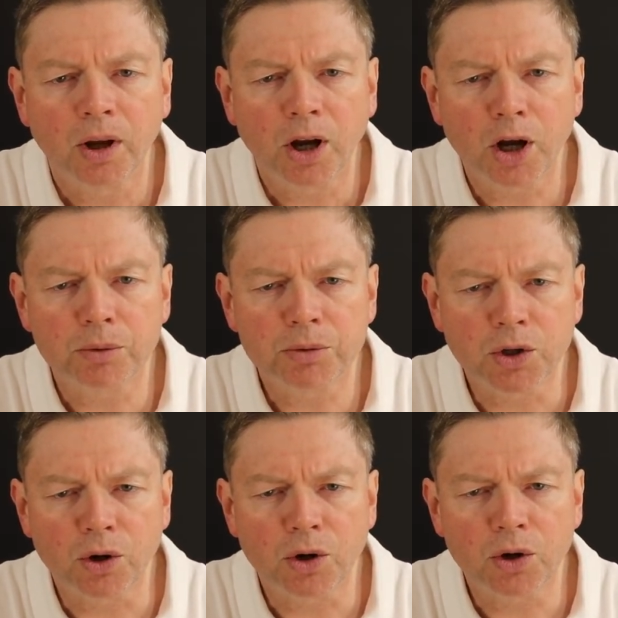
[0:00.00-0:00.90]
I am
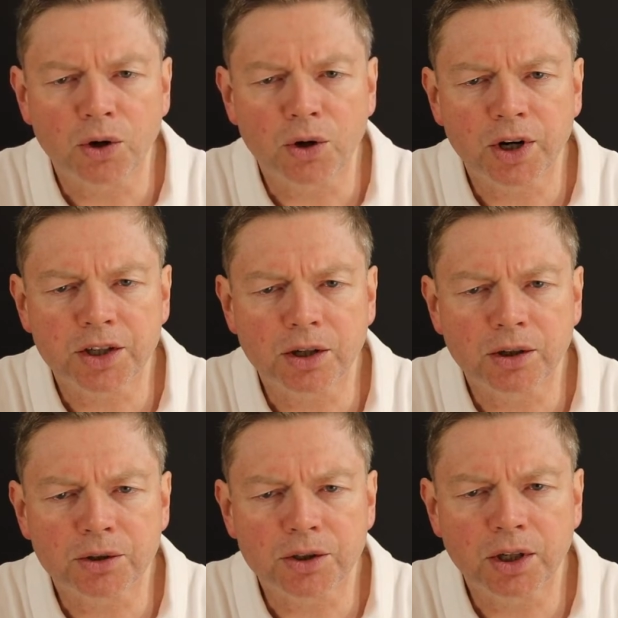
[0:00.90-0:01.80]
sure I
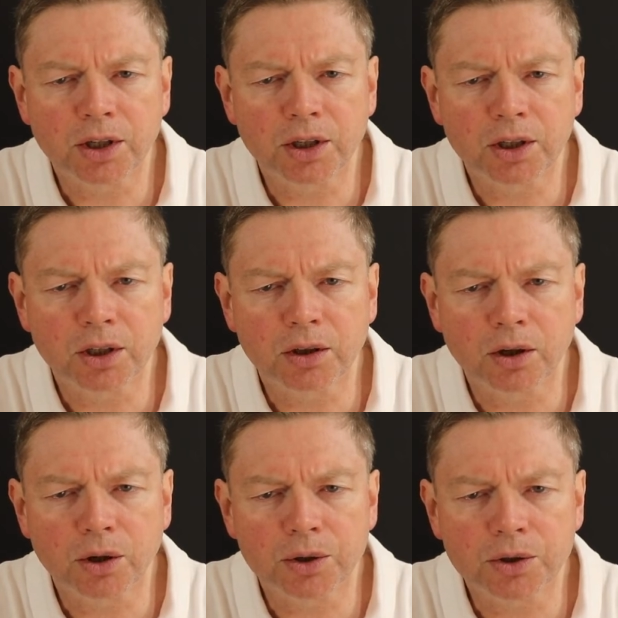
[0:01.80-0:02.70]
shall see the
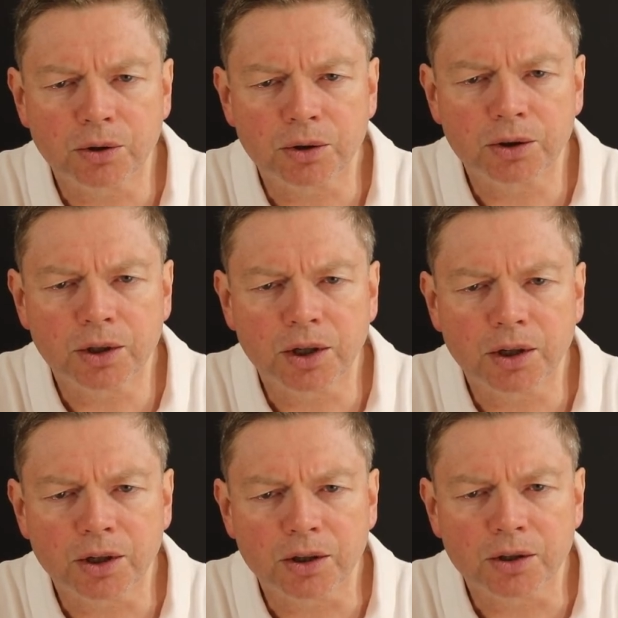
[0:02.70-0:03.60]
Lord's
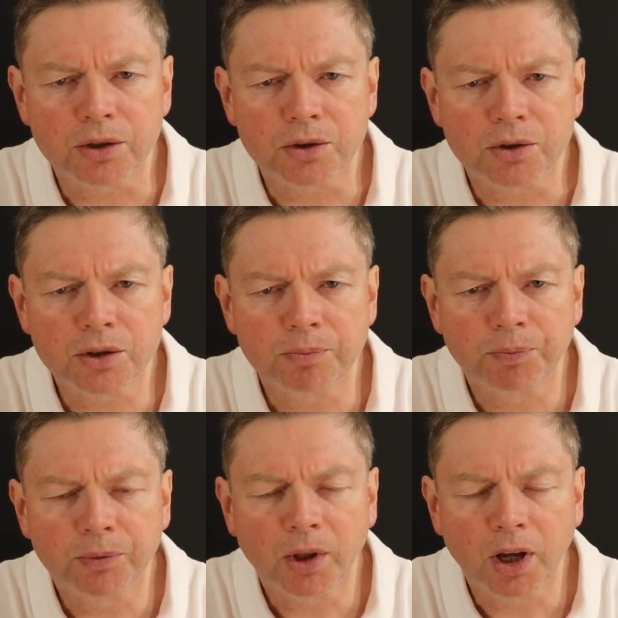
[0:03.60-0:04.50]
goodness
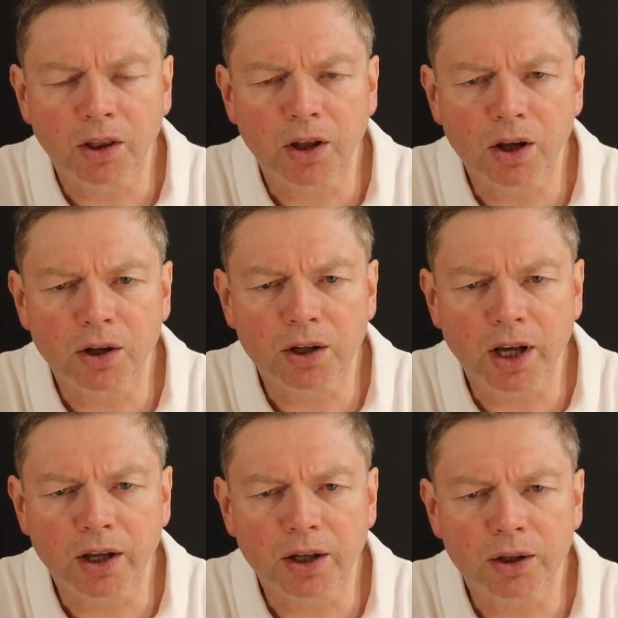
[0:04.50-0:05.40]
in the
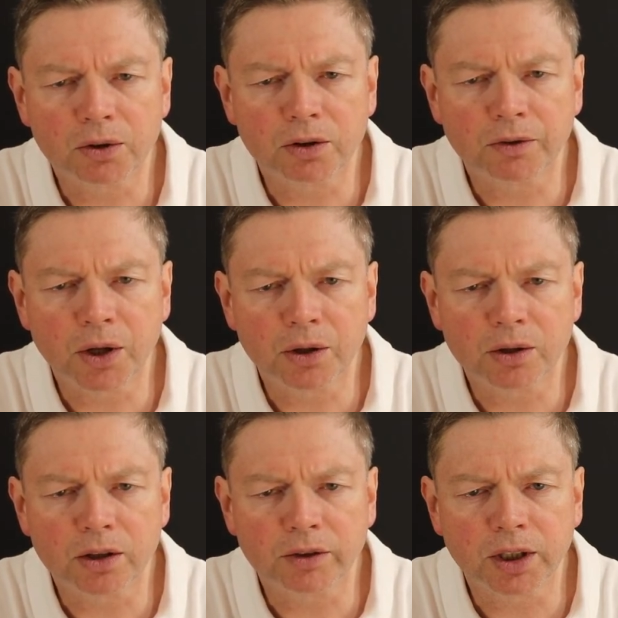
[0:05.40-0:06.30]
land of
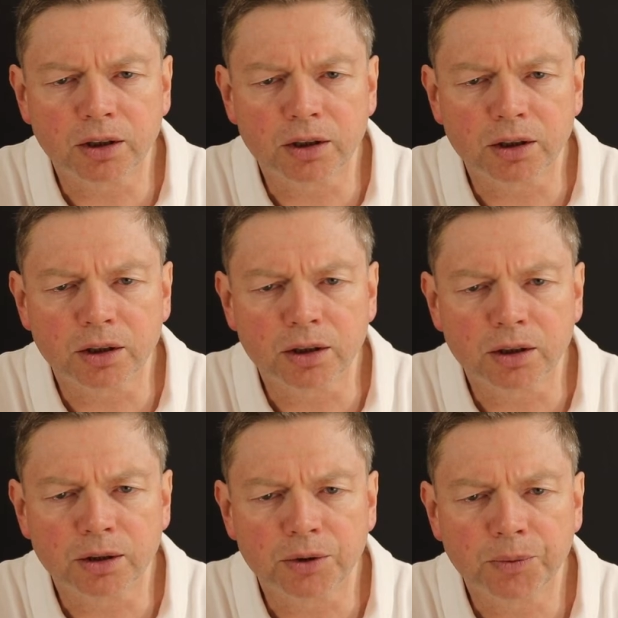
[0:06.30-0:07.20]
the
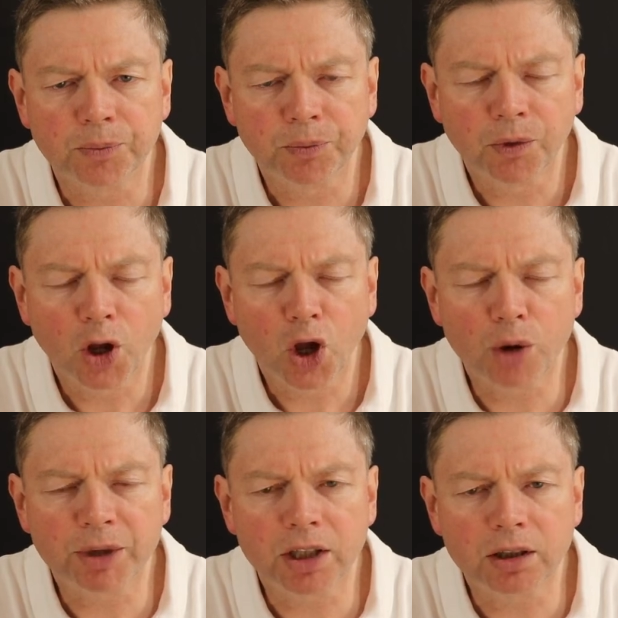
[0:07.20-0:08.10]
living.
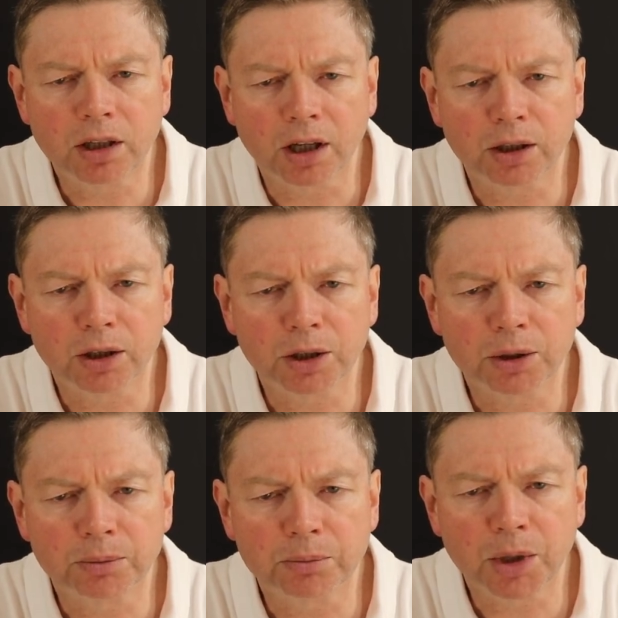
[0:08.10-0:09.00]
Up in
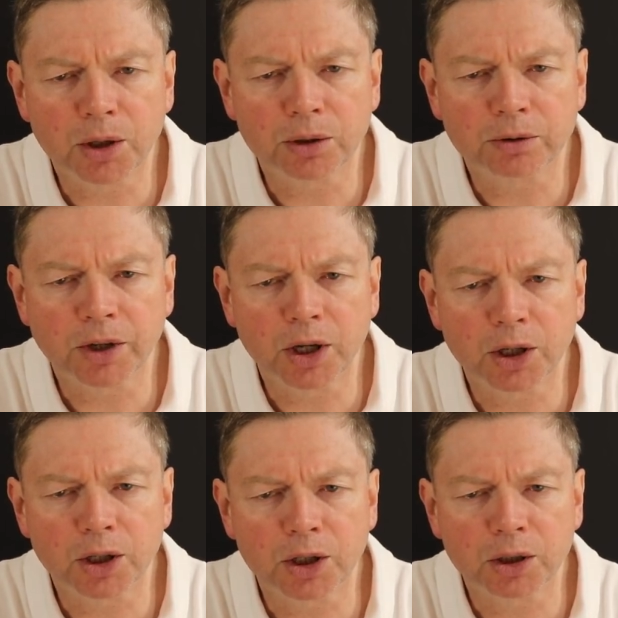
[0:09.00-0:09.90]
him hold
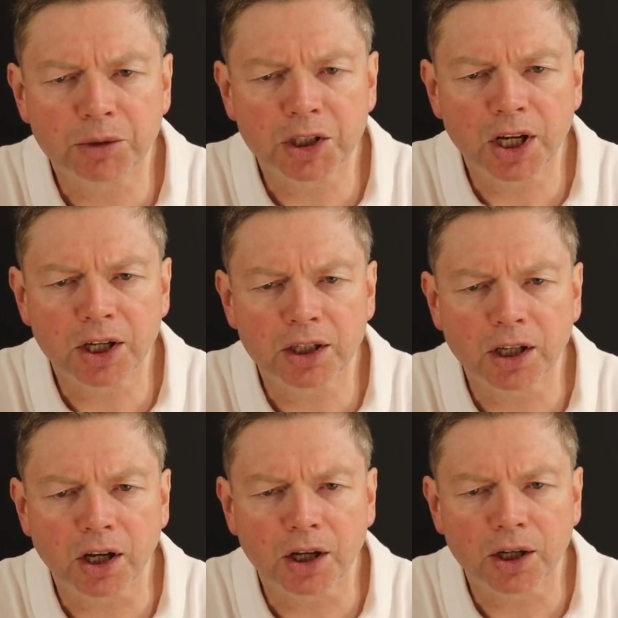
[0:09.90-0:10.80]
firm and take
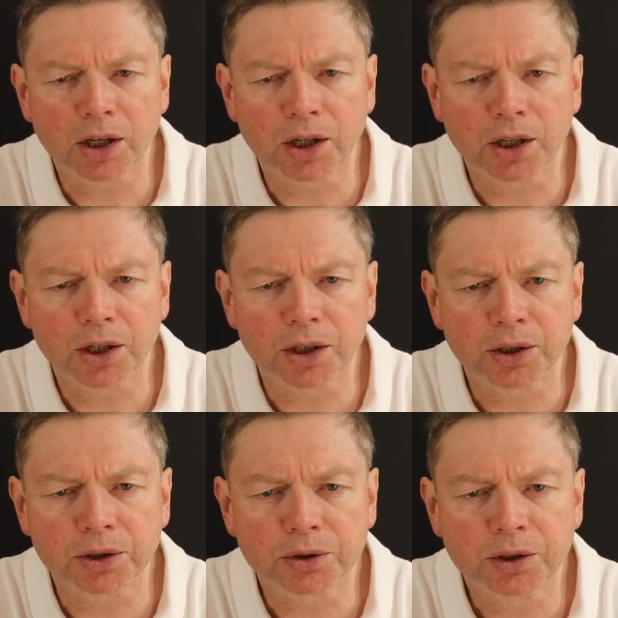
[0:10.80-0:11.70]

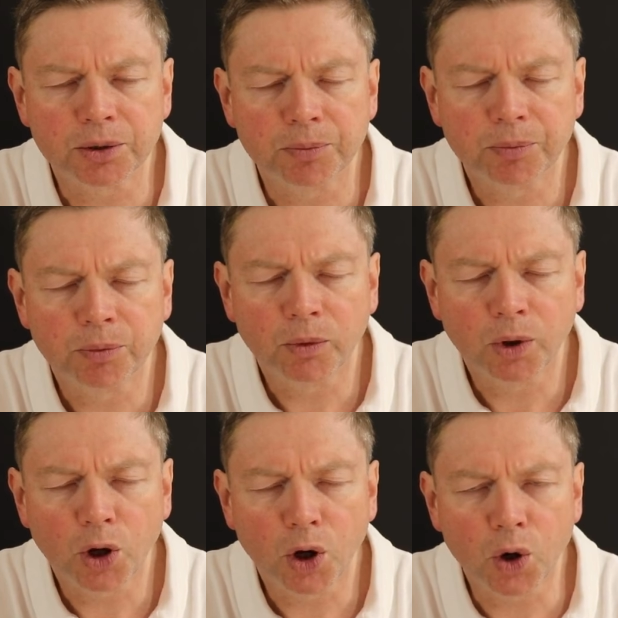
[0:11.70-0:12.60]
heart.
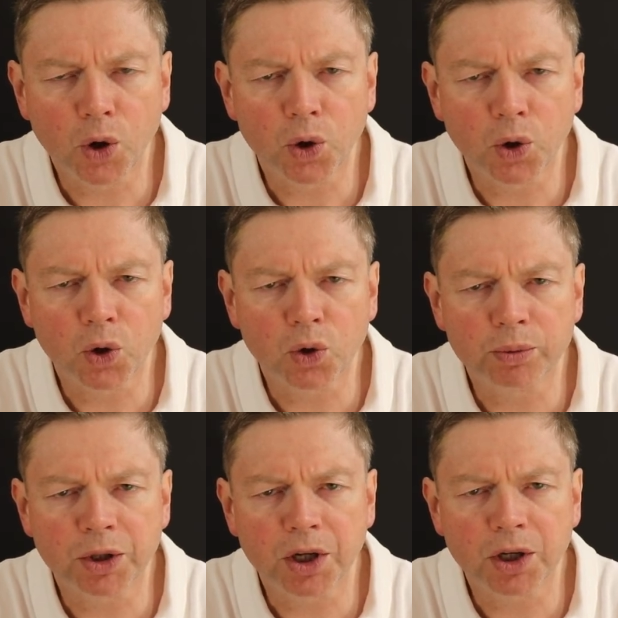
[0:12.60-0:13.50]

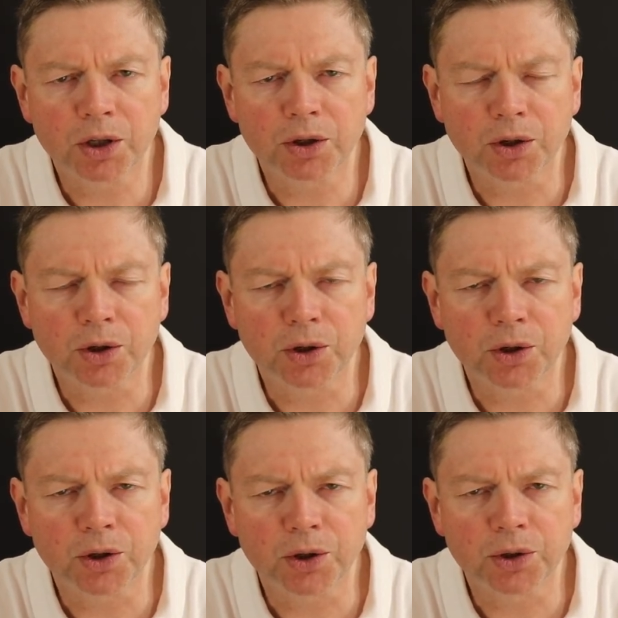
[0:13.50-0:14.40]
Hope in the
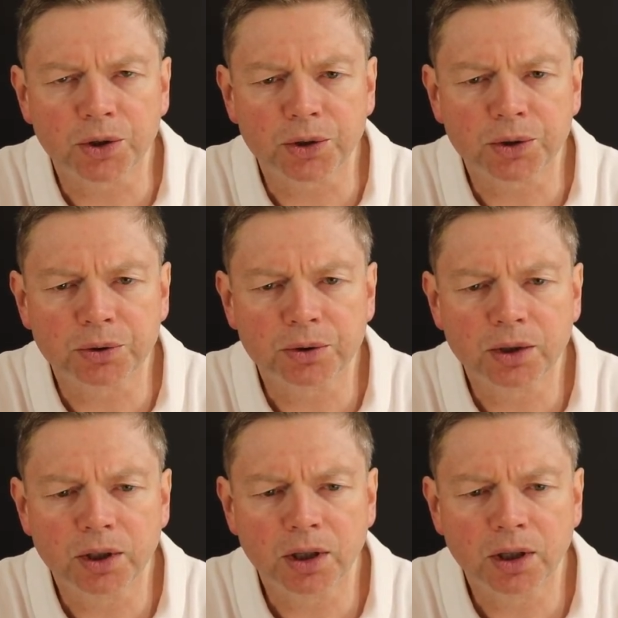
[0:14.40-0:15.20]
Lord.